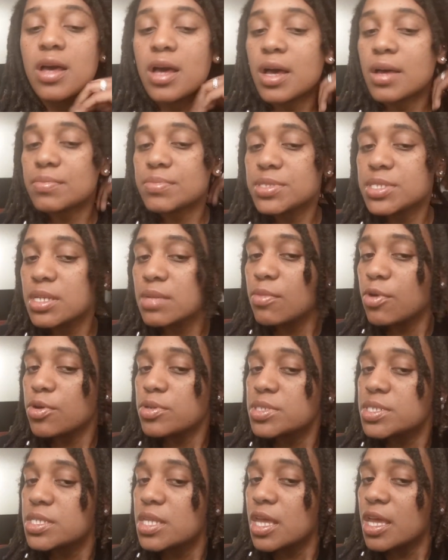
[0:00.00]
Um, some
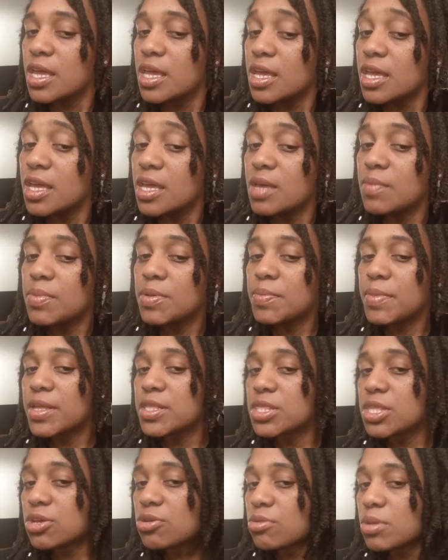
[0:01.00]
are staying, but my
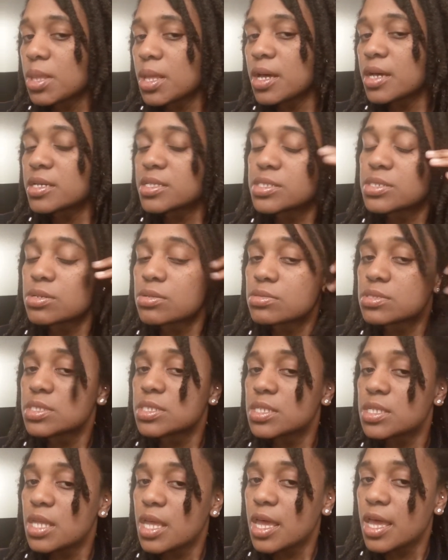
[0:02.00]
thicker locks don't
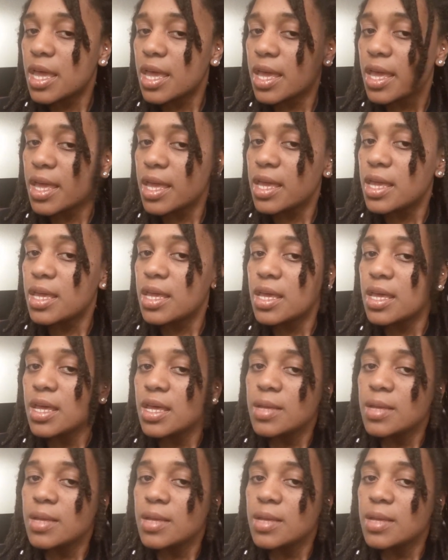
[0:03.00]
stay.